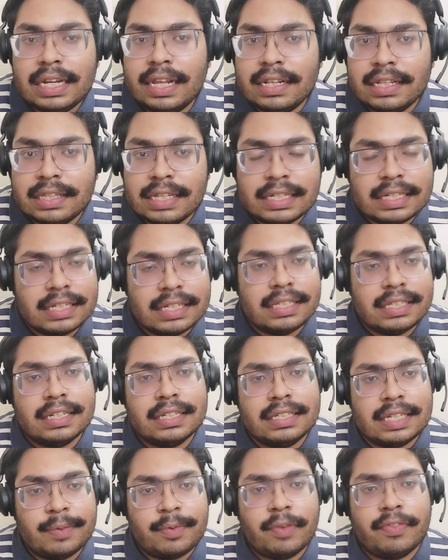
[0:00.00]
and this is the
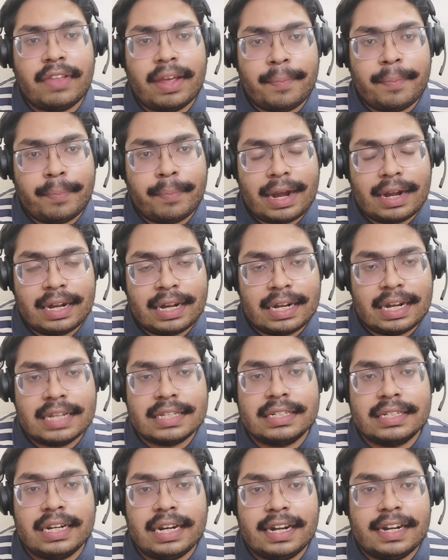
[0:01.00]
some of the impact it
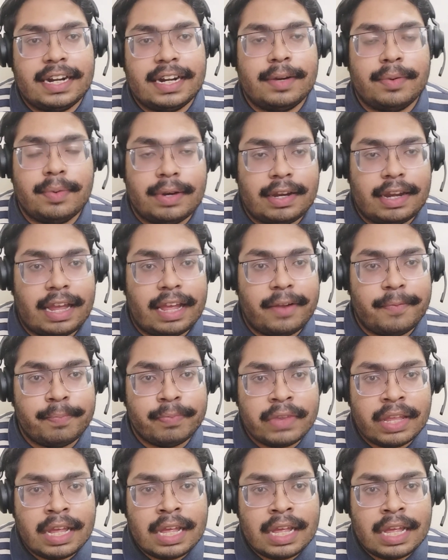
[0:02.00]
has created in my life.